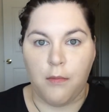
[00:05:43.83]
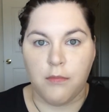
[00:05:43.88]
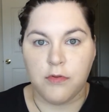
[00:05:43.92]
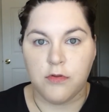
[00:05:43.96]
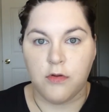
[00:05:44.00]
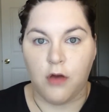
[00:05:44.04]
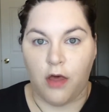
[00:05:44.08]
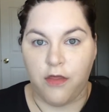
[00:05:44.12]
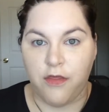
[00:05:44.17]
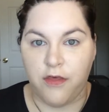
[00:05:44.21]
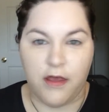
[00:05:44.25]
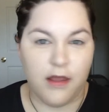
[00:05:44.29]

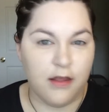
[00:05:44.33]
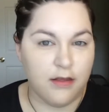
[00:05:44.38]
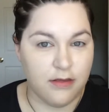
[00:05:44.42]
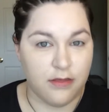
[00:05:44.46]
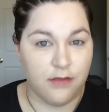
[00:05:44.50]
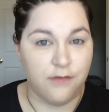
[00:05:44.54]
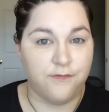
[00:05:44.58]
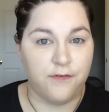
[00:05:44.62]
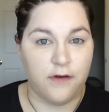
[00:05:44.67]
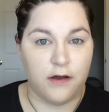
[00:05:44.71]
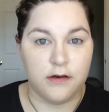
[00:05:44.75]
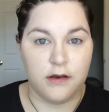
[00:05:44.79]
So I think it's
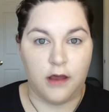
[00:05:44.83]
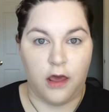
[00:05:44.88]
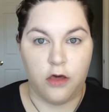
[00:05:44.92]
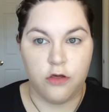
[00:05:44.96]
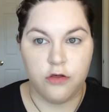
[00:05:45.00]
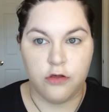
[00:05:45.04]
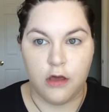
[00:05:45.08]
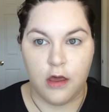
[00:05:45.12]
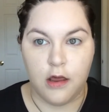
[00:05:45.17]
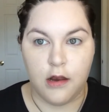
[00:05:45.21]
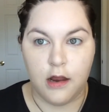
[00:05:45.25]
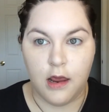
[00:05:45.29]
the
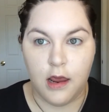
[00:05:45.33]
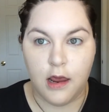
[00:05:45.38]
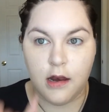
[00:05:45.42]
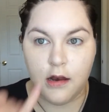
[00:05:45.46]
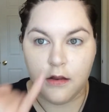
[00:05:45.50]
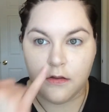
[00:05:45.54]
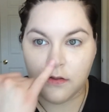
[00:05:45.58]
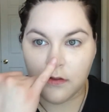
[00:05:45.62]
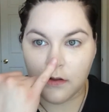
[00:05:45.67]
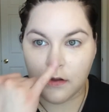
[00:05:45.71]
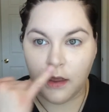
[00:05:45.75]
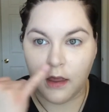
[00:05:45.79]
foundation, and
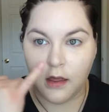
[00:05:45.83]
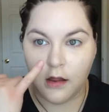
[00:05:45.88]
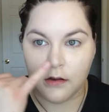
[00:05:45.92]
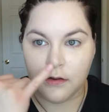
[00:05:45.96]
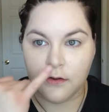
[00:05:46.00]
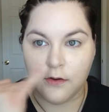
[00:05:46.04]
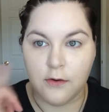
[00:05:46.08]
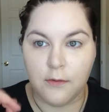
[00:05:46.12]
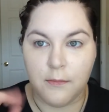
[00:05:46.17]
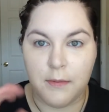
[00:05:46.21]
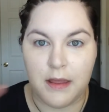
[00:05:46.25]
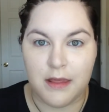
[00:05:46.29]
it's looking a
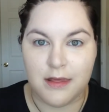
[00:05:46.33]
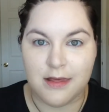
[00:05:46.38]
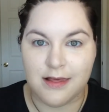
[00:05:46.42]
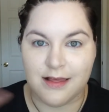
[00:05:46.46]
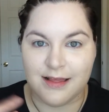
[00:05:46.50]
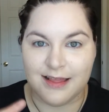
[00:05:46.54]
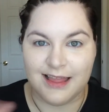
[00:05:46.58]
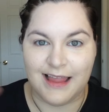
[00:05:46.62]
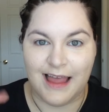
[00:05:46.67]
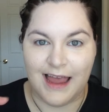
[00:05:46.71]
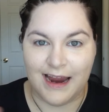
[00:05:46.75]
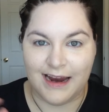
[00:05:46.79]
little bit
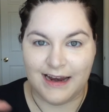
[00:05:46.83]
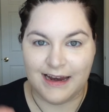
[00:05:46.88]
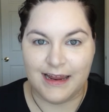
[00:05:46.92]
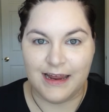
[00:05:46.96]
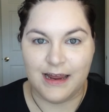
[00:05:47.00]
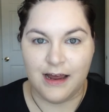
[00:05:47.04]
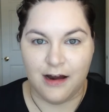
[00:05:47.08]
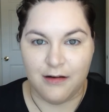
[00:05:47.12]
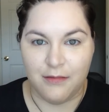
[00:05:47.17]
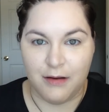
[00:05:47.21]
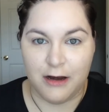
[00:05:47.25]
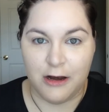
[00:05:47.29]

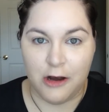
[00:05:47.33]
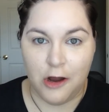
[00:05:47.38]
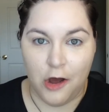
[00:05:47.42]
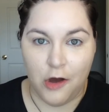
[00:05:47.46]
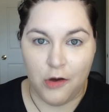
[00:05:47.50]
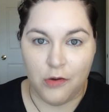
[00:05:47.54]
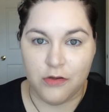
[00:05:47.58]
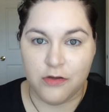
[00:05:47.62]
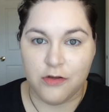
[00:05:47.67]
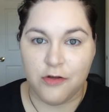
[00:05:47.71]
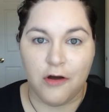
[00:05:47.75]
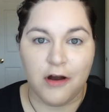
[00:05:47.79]
slidey on my
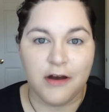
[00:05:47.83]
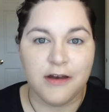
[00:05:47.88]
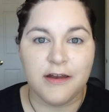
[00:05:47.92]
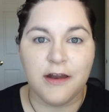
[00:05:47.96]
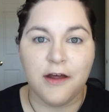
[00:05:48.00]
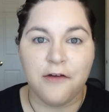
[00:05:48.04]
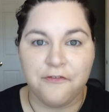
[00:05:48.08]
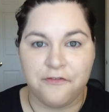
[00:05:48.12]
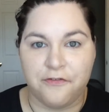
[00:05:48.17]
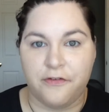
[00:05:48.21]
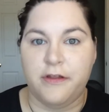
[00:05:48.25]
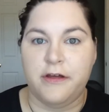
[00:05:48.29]
nose. So I
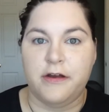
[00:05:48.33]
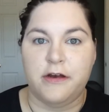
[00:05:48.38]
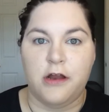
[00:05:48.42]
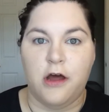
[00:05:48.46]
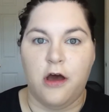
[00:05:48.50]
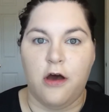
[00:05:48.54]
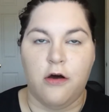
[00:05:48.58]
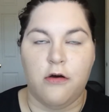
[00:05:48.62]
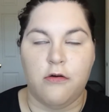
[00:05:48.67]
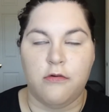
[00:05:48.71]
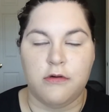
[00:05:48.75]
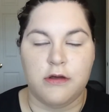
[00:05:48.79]
definitely
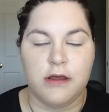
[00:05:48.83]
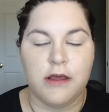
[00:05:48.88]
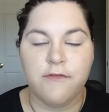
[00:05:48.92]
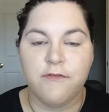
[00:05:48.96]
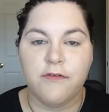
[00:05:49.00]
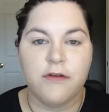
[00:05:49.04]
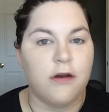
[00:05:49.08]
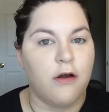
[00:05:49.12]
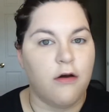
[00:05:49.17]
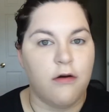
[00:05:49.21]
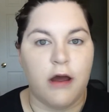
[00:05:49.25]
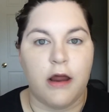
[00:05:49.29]
know,
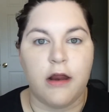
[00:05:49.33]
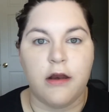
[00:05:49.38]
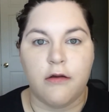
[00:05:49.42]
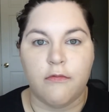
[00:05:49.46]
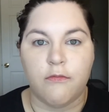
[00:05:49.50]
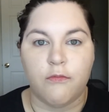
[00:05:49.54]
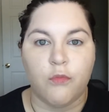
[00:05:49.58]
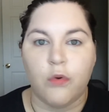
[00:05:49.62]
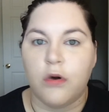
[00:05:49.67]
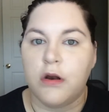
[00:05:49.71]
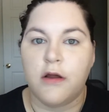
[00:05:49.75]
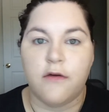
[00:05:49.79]
even though I
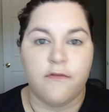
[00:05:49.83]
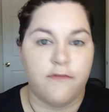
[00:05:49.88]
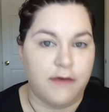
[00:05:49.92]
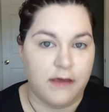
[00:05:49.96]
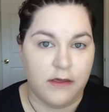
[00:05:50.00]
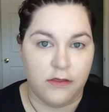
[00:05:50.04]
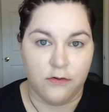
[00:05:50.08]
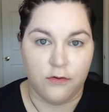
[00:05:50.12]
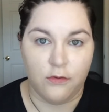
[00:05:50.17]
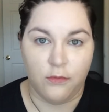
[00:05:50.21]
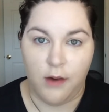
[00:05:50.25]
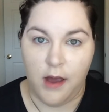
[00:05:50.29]
would have
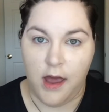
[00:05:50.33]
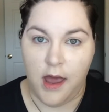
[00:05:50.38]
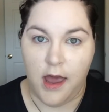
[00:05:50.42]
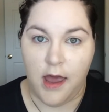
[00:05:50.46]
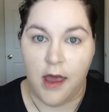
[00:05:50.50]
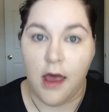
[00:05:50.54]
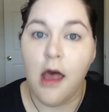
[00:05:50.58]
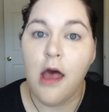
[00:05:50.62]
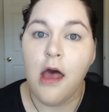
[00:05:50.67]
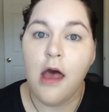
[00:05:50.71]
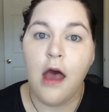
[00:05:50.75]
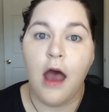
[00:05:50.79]
either
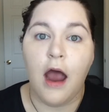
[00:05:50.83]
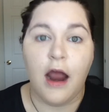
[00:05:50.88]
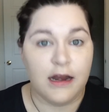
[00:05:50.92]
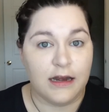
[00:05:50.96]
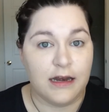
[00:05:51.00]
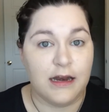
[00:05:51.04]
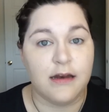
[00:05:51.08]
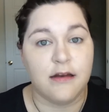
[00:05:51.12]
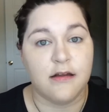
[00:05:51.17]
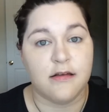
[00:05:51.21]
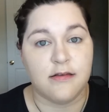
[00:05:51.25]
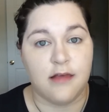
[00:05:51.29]
way, I
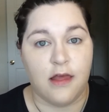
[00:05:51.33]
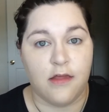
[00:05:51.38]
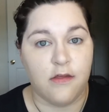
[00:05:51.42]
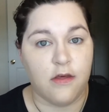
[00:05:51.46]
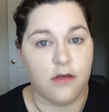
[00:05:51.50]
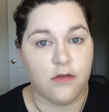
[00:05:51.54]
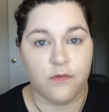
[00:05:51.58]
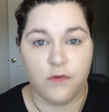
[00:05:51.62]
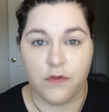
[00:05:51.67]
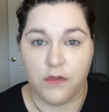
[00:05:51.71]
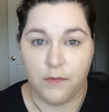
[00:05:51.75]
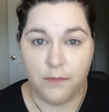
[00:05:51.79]
need to set
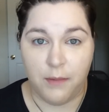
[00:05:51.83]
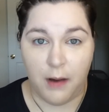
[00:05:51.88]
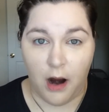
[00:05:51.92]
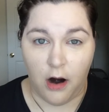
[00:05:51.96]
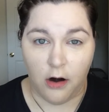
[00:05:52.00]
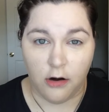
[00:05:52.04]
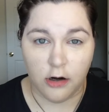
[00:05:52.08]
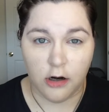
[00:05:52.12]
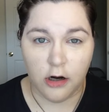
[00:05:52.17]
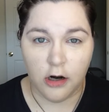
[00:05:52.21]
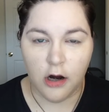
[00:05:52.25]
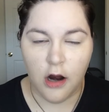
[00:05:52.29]
this with a
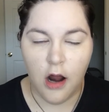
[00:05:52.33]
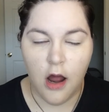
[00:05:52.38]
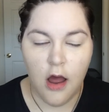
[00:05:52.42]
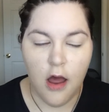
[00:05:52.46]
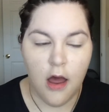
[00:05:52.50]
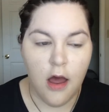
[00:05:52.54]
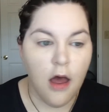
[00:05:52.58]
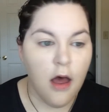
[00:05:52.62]
powder.